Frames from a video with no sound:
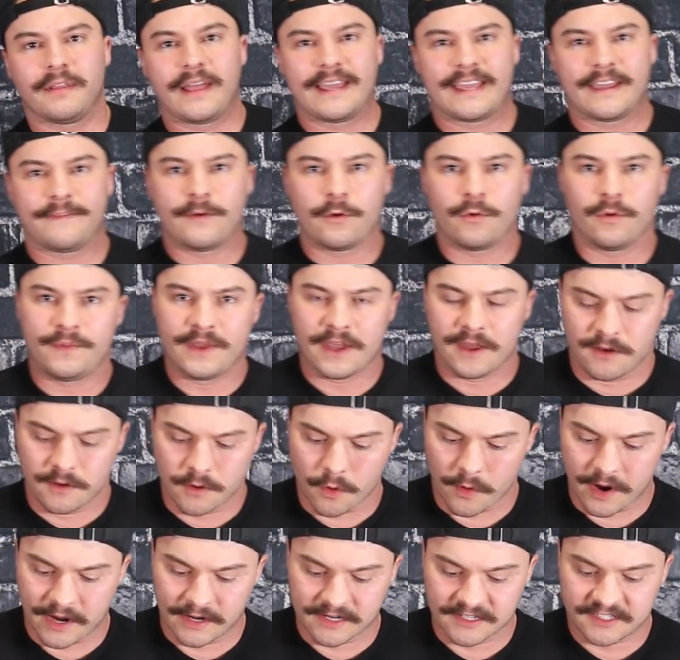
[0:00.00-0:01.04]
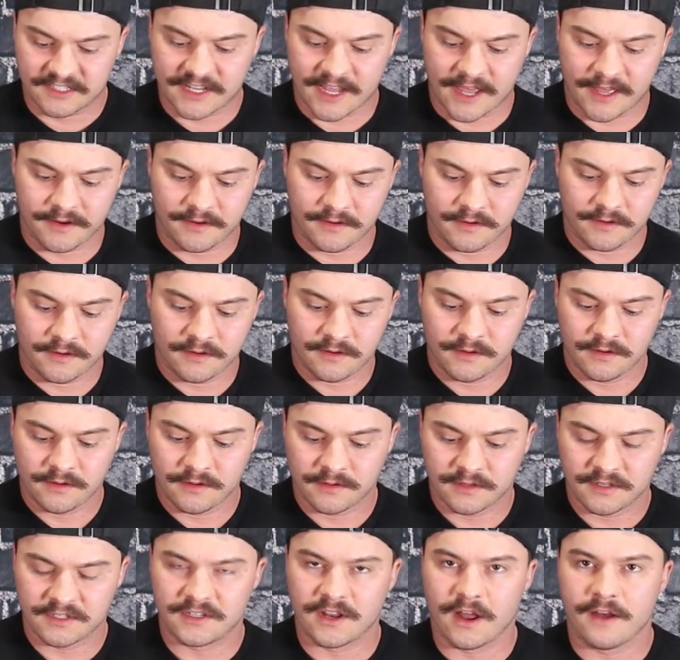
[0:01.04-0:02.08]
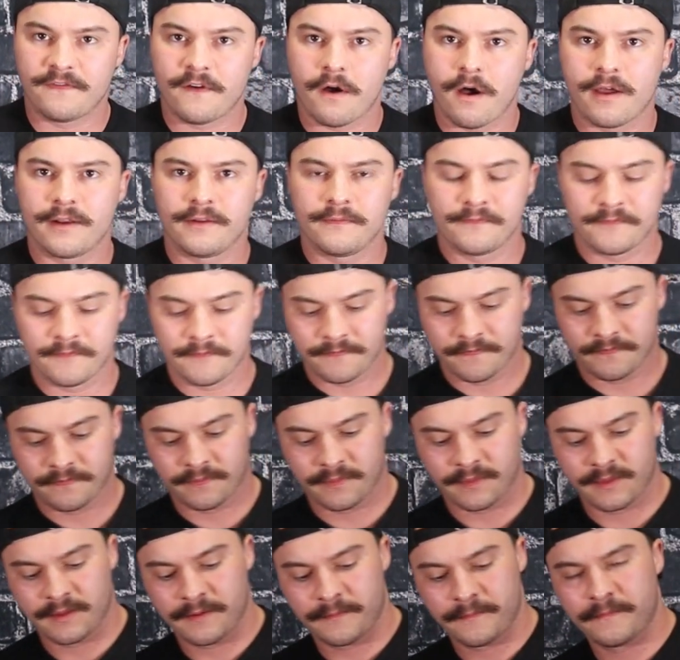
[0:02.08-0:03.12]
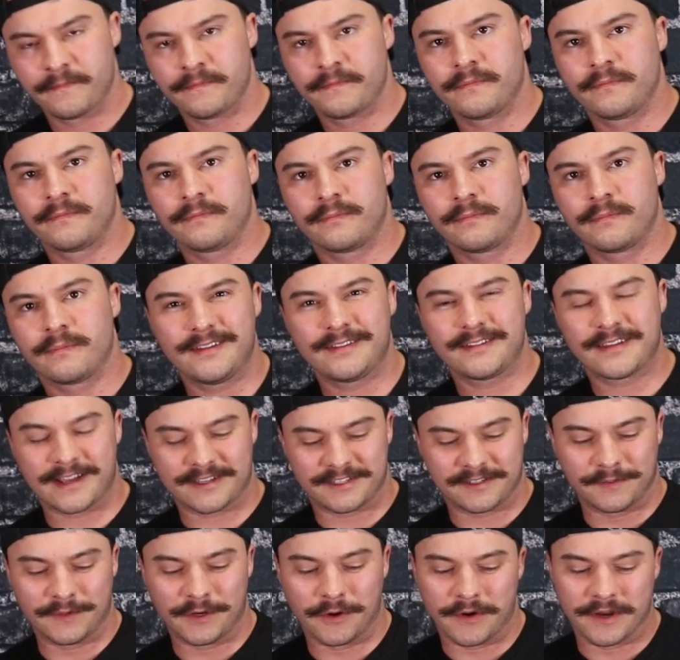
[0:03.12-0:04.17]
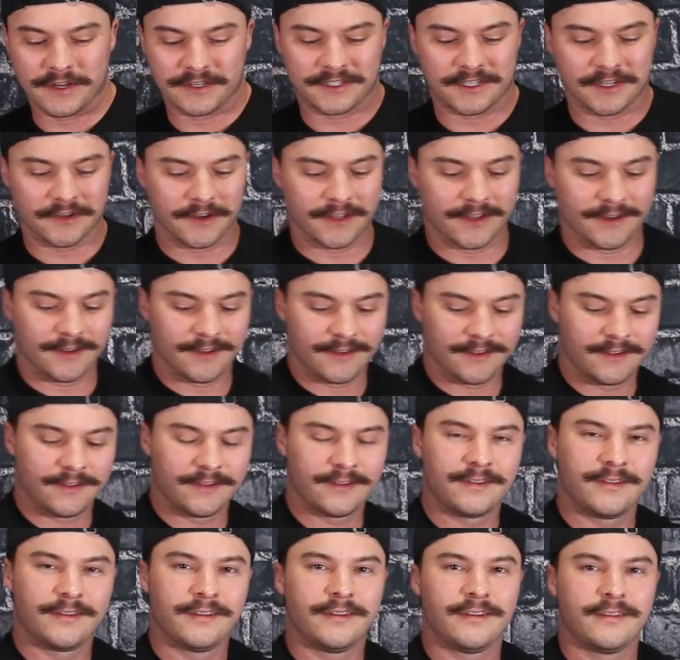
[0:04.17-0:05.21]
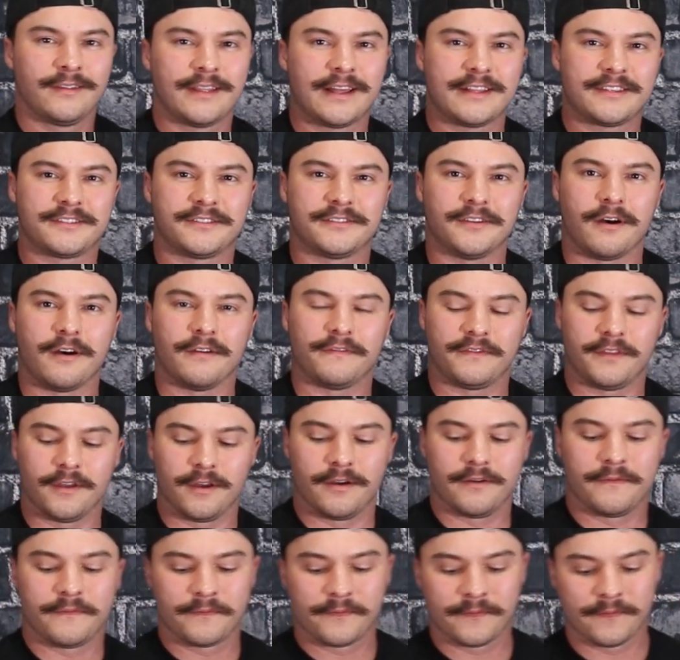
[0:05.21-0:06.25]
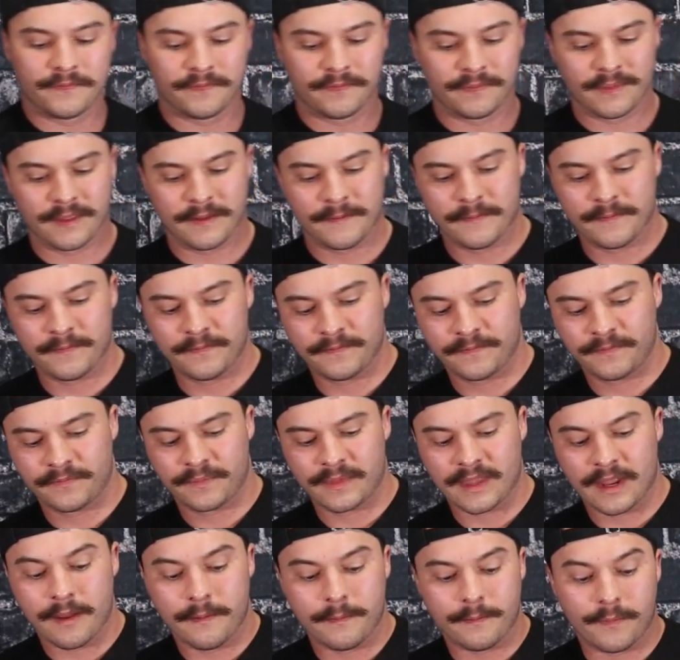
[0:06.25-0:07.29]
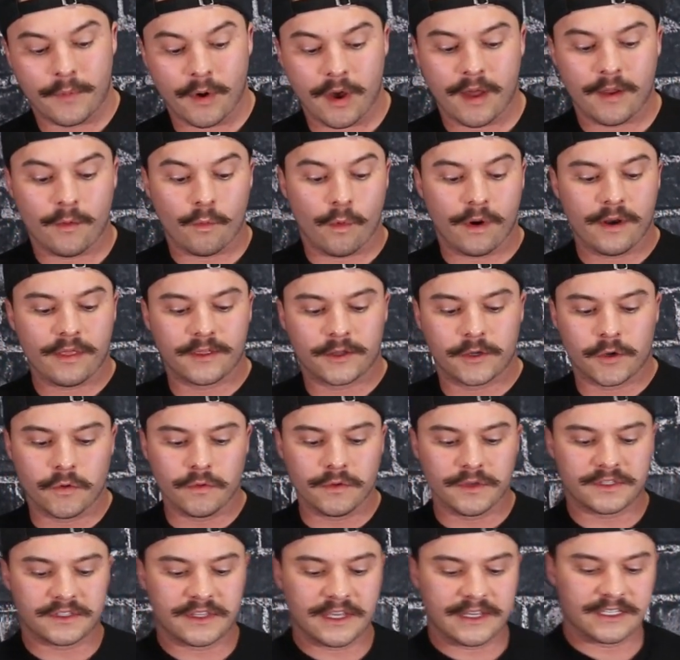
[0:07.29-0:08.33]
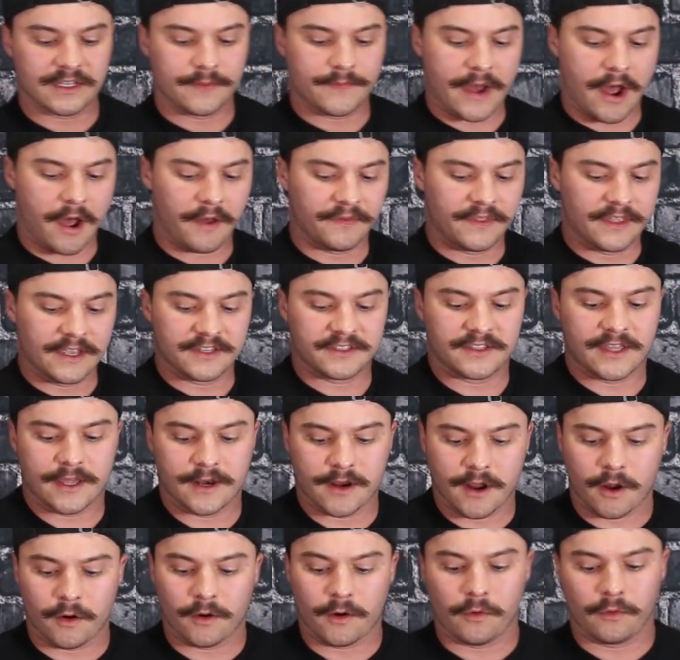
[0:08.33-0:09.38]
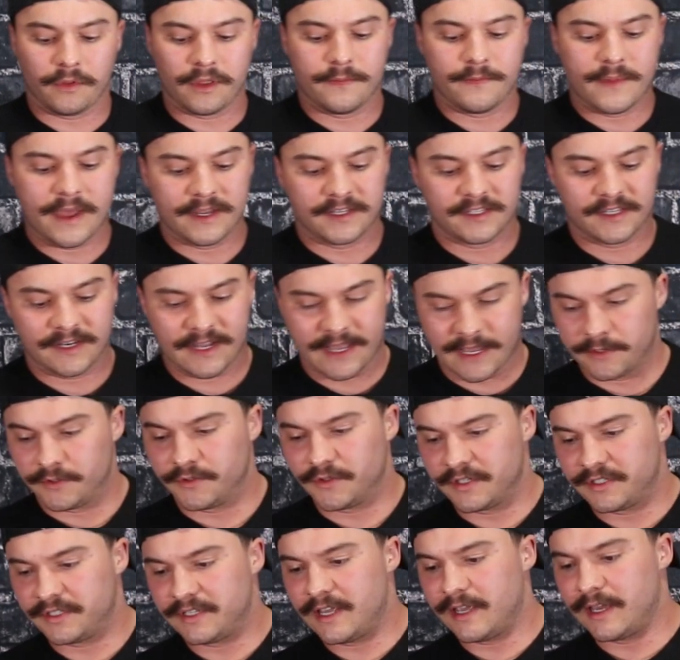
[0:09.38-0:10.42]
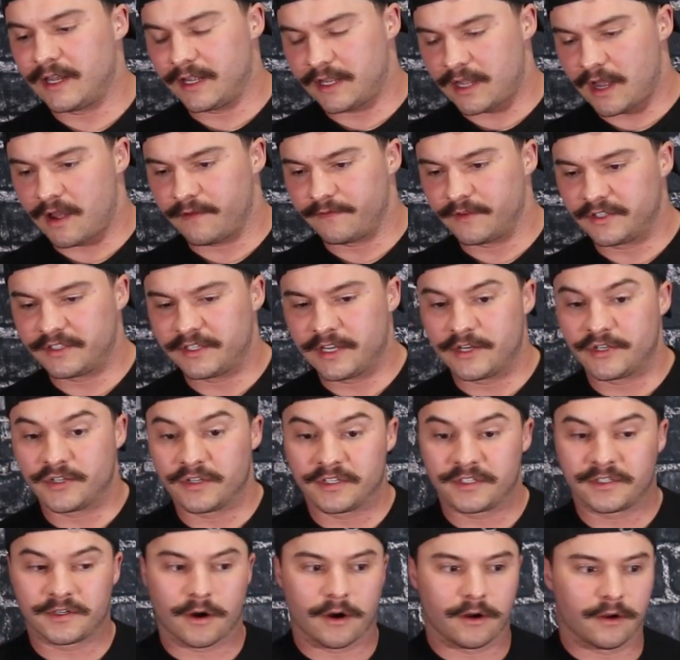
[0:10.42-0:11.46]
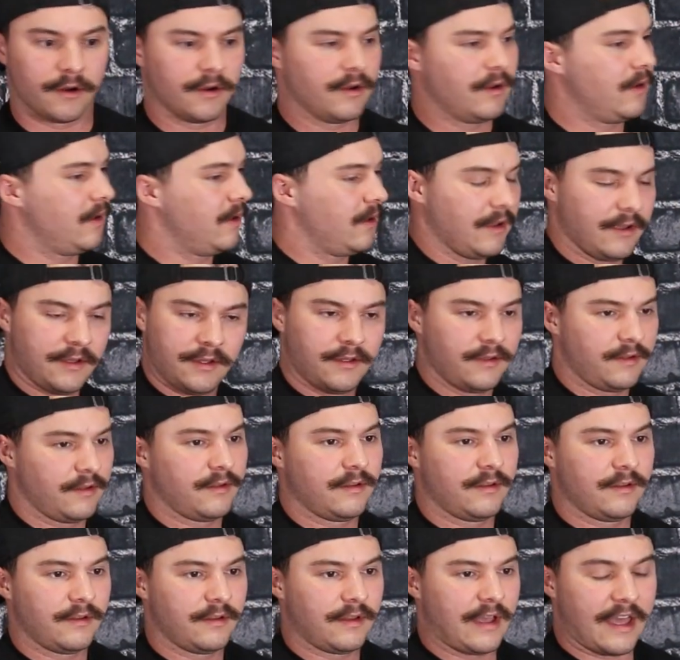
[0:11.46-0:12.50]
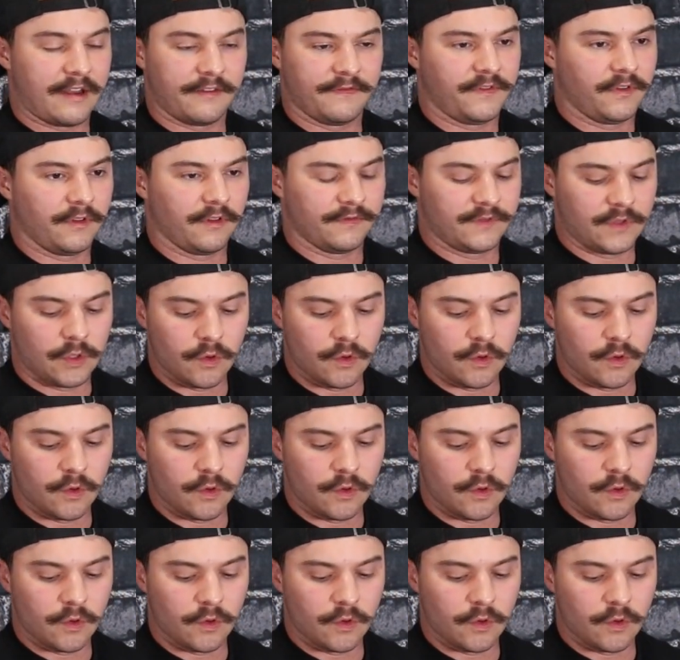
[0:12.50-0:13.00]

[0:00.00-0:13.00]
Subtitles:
like if it would be annoying to set stuff on. It's got some noise to it. That's soft though. But one of the coolest things about this that not only makes it interesting and a conversation starter, and full of